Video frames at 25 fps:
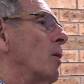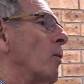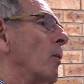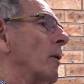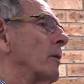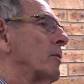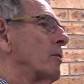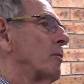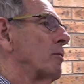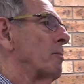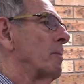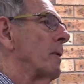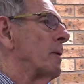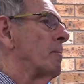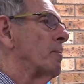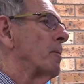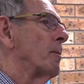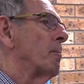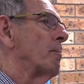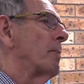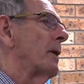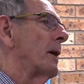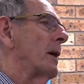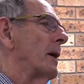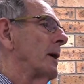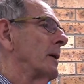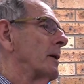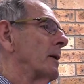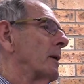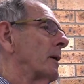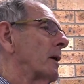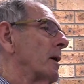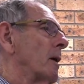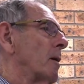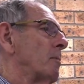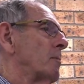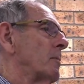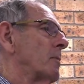Once it's been prepared, it
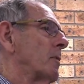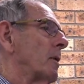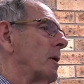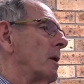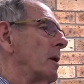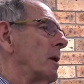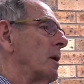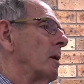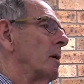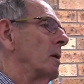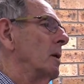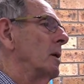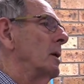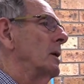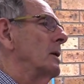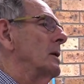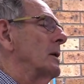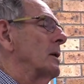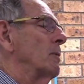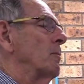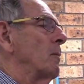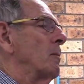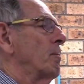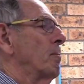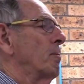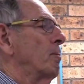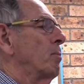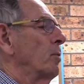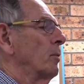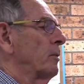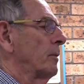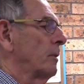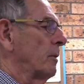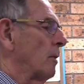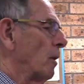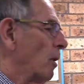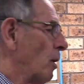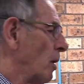comes here, we put
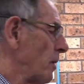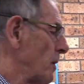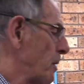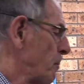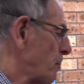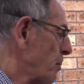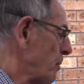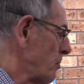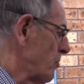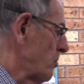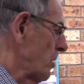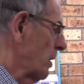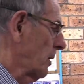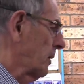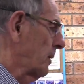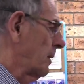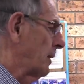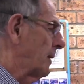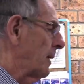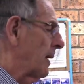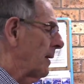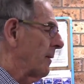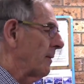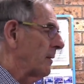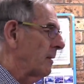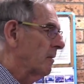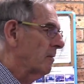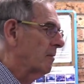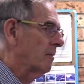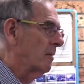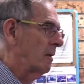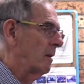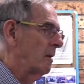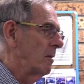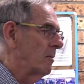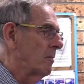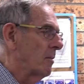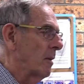it on the projector. Now this
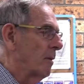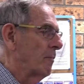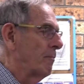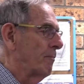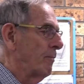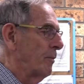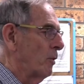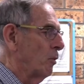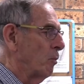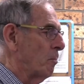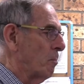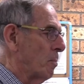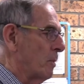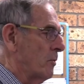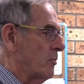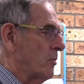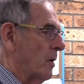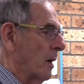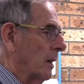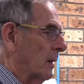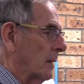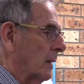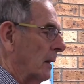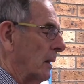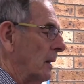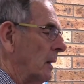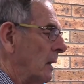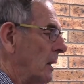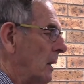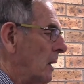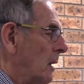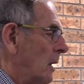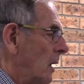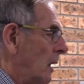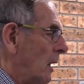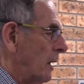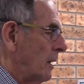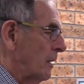is a film projector
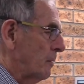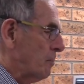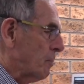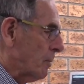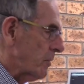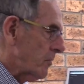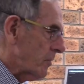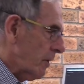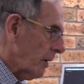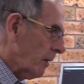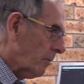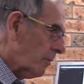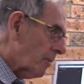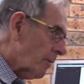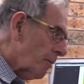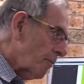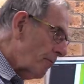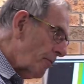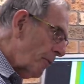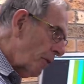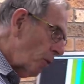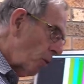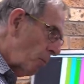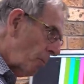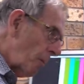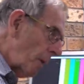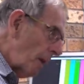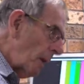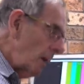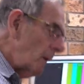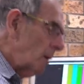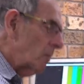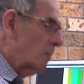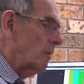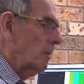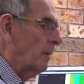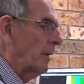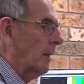that projects the film
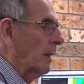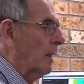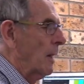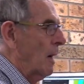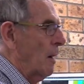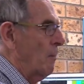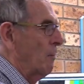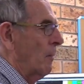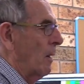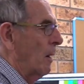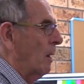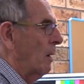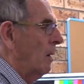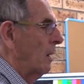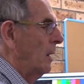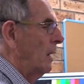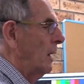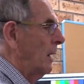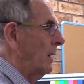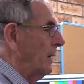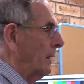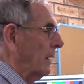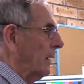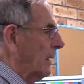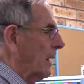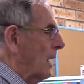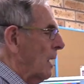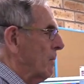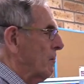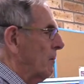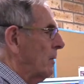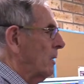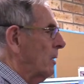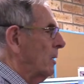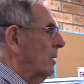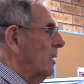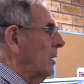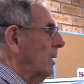into the camera. And the
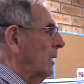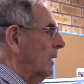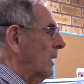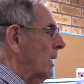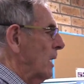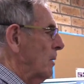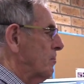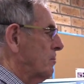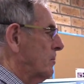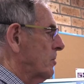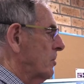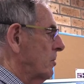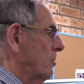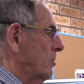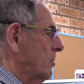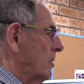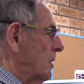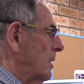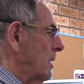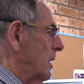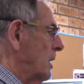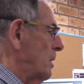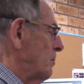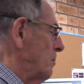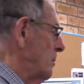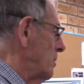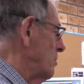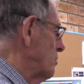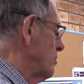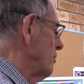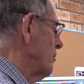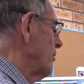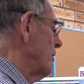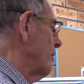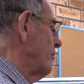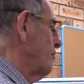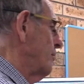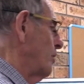camera captures the image
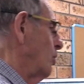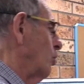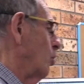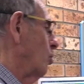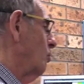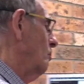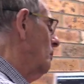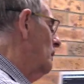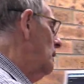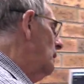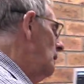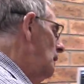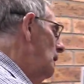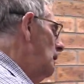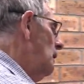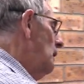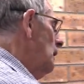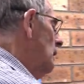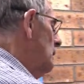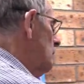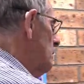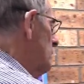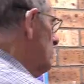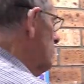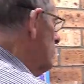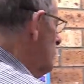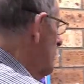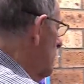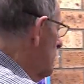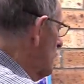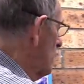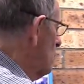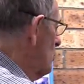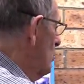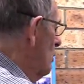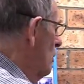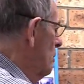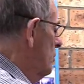of the film and it's sent
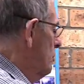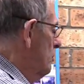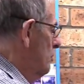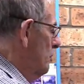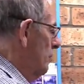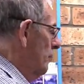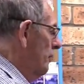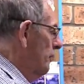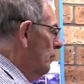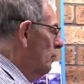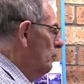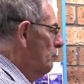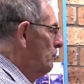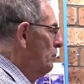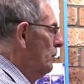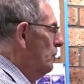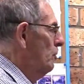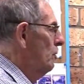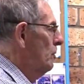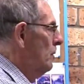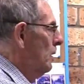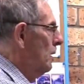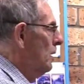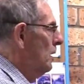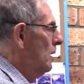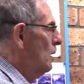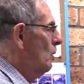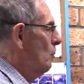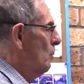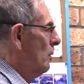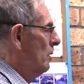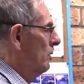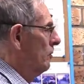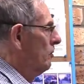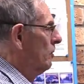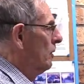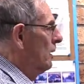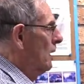across to the computer here
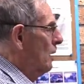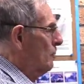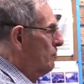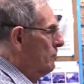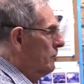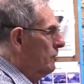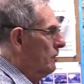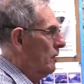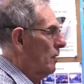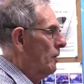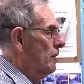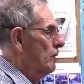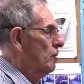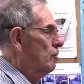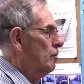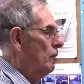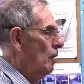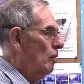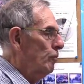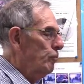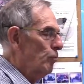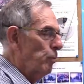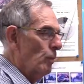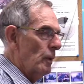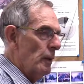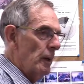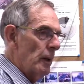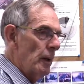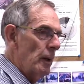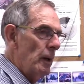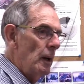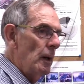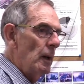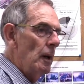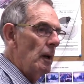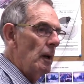where it's captured in the software.